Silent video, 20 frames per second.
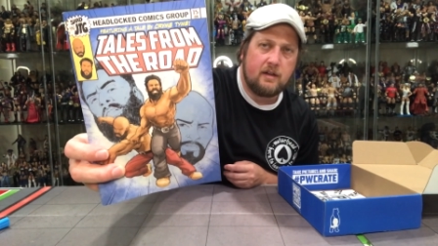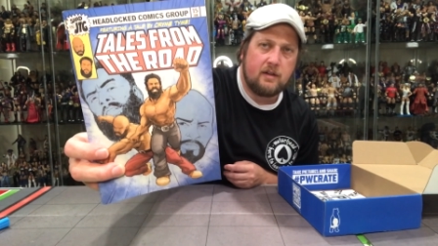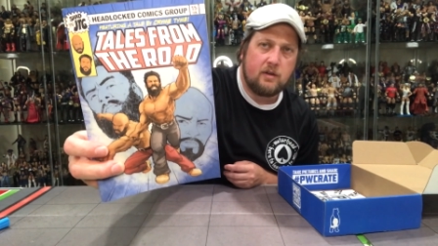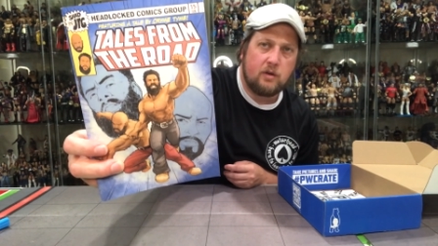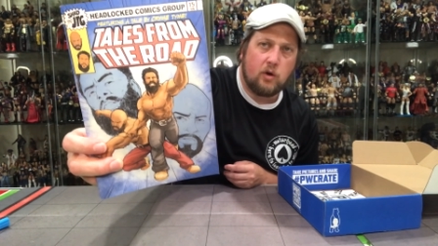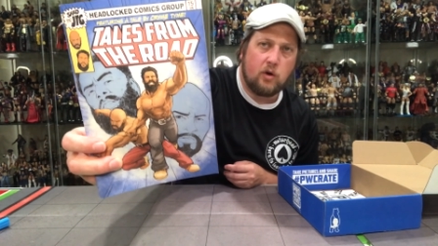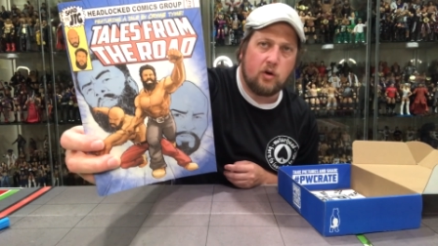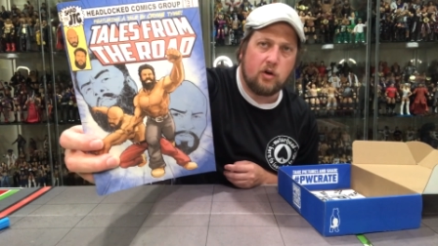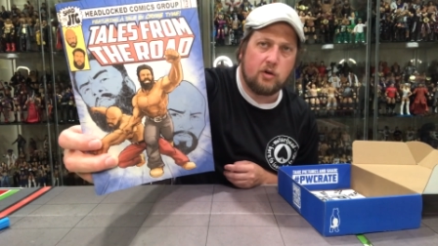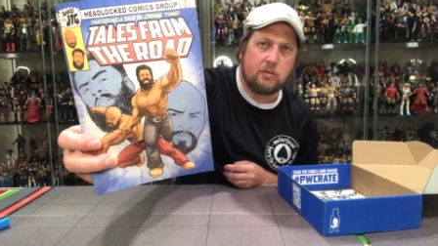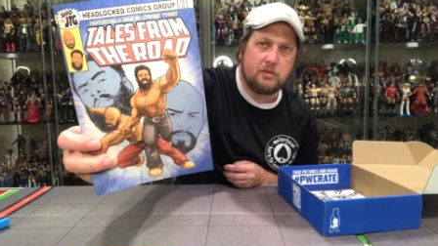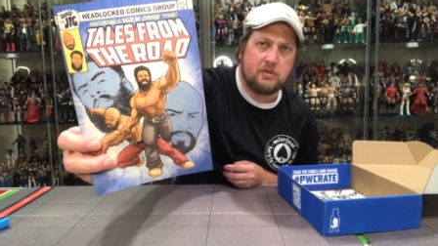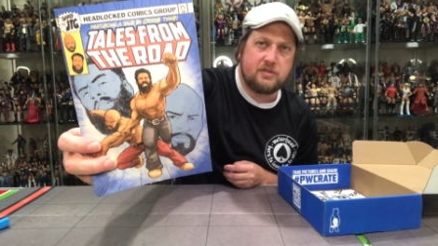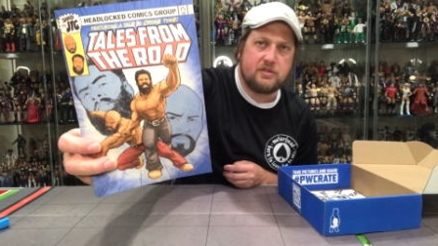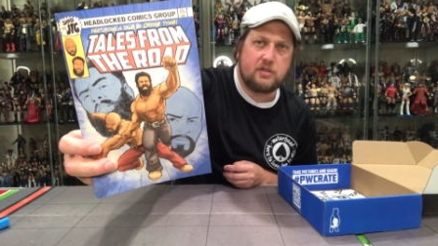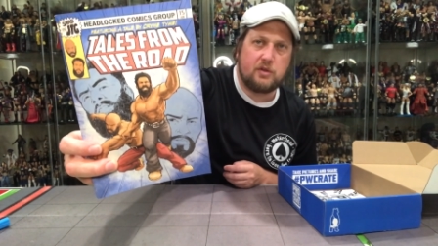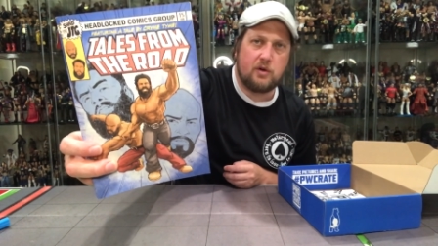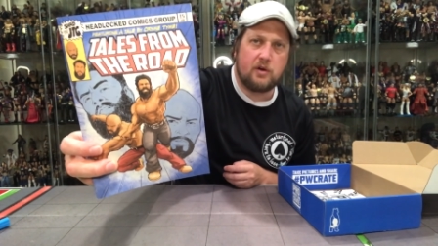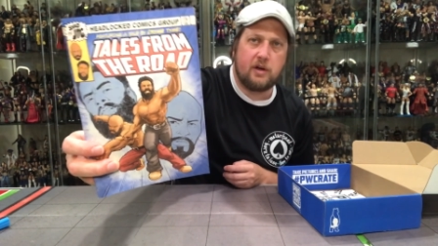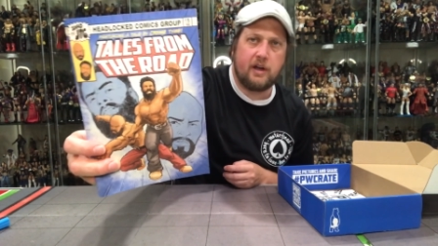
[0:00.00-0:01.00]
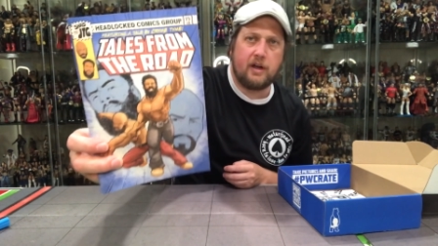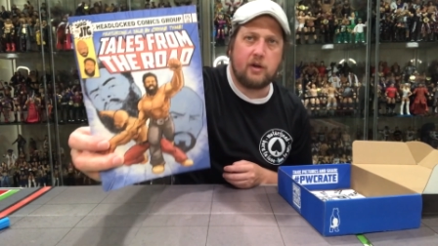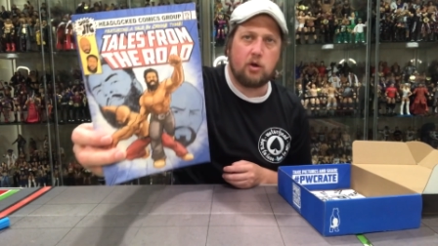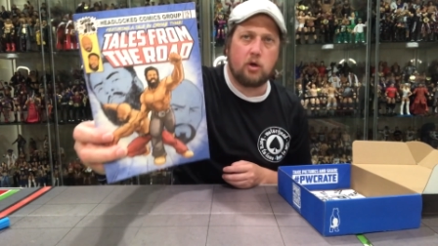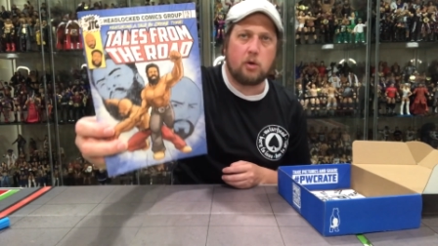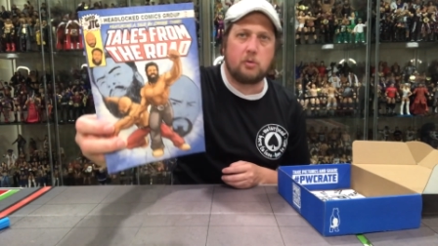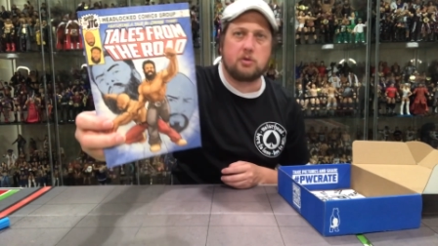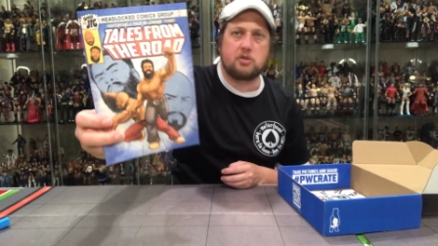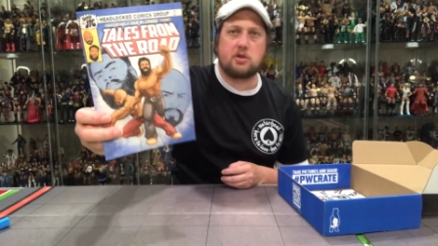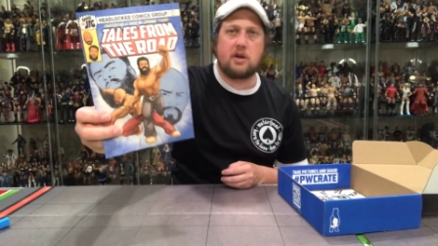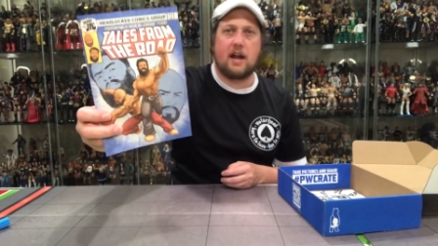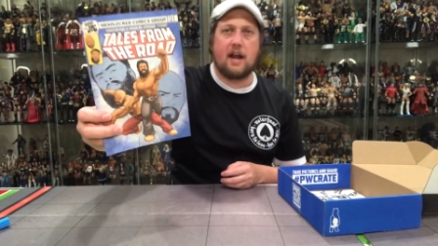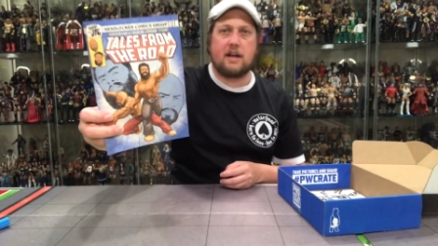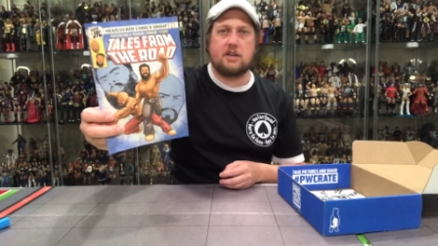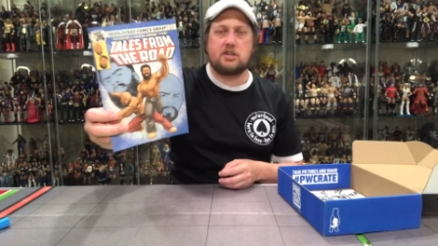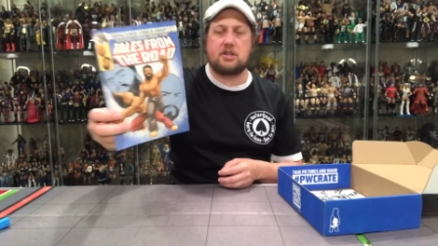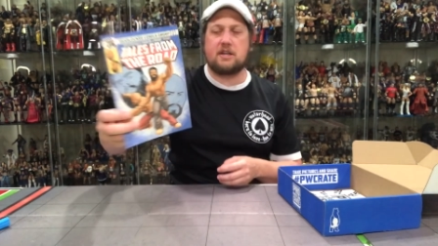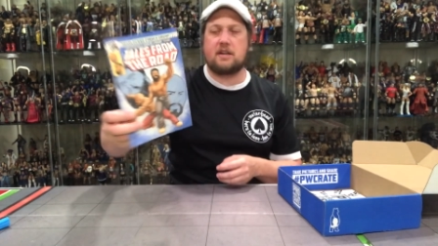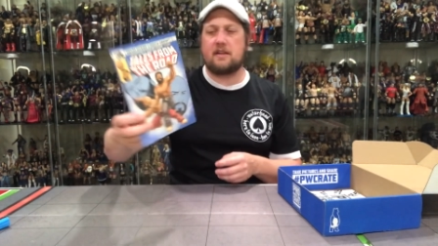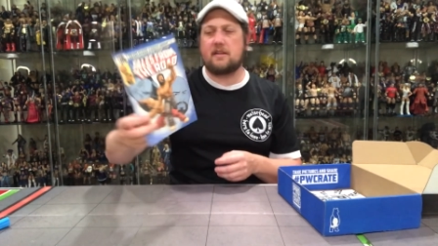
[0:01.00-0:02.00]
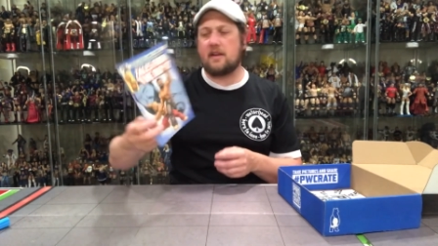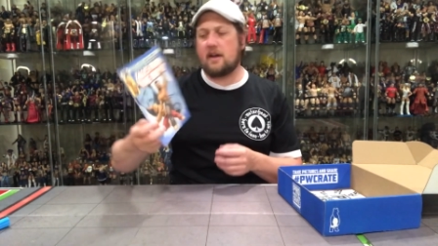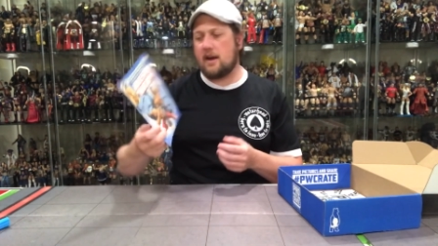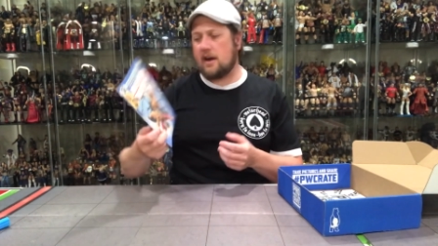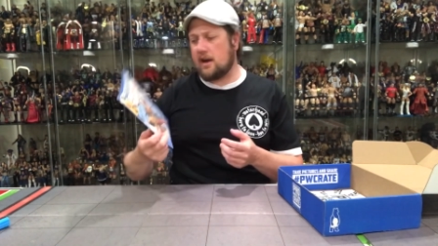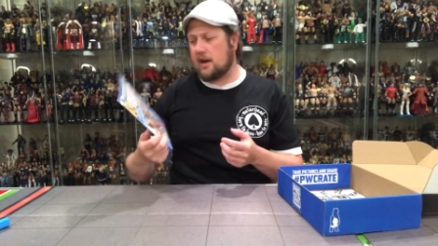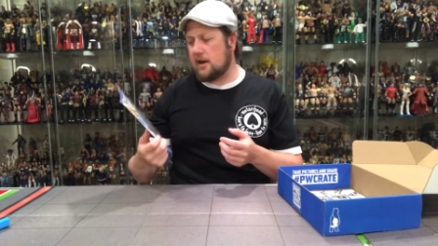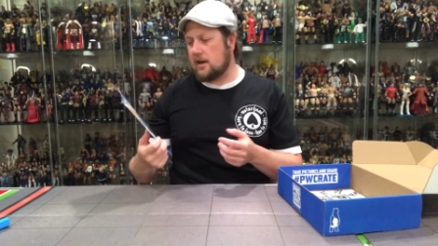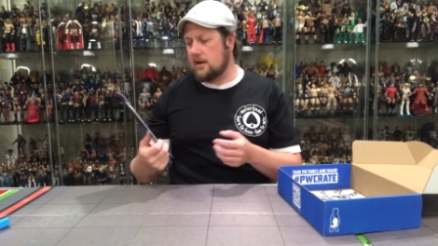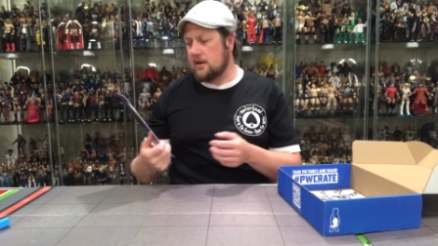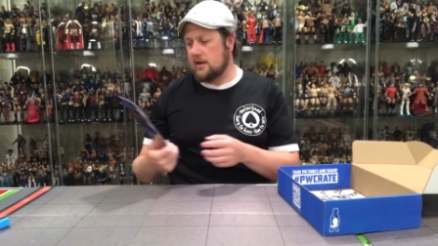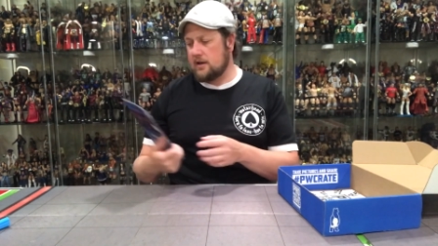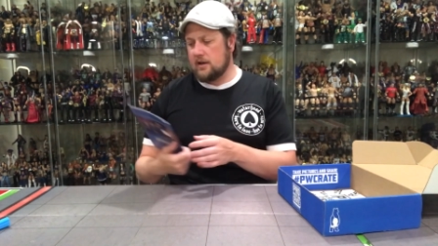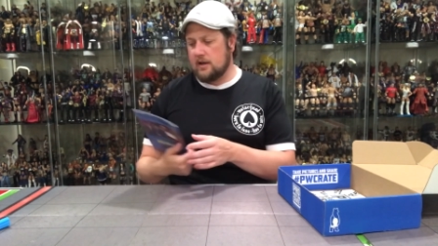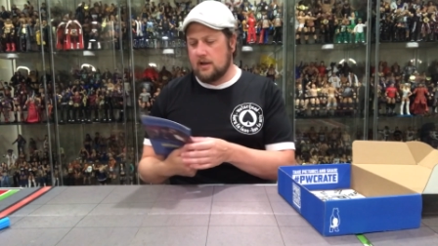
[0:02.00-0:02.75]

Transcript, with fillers: Horrible story, horrible tragedy there.